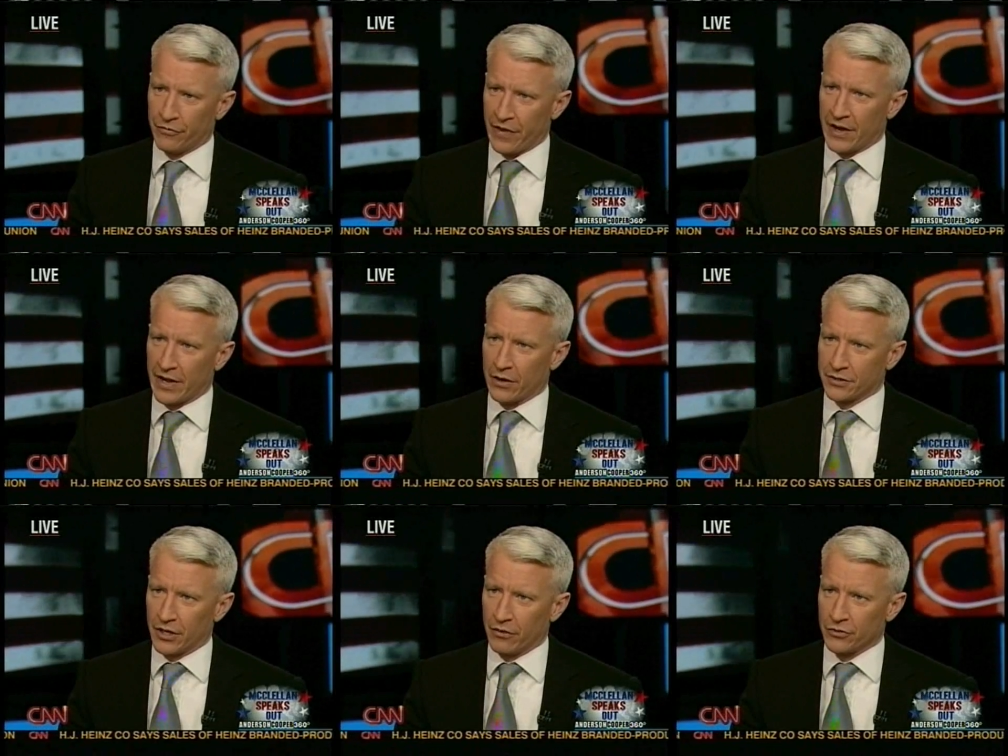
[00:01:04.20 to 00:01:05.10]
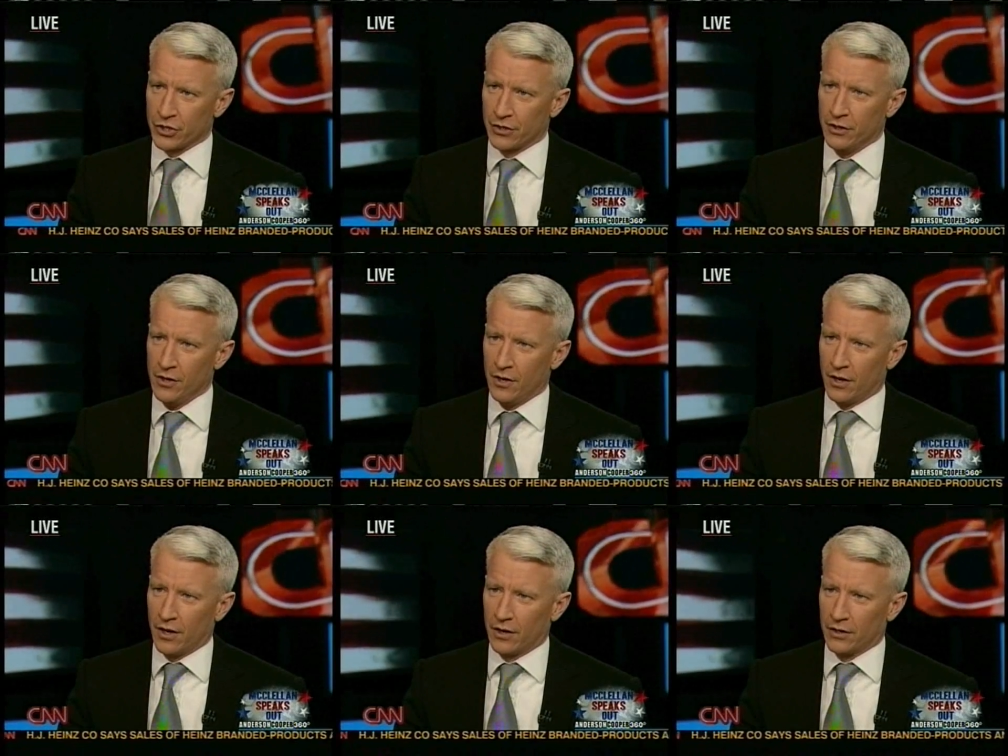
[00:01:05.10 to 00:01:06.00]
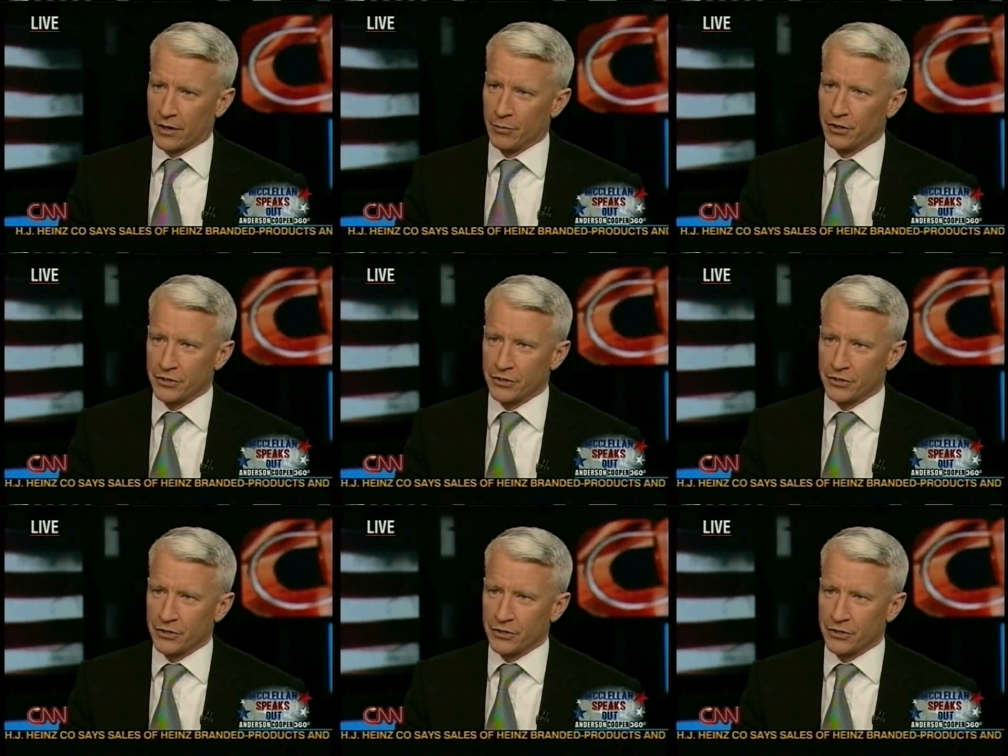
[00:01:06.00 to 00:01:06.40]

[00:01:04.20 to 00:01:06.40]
who have fanned out on television, uh, like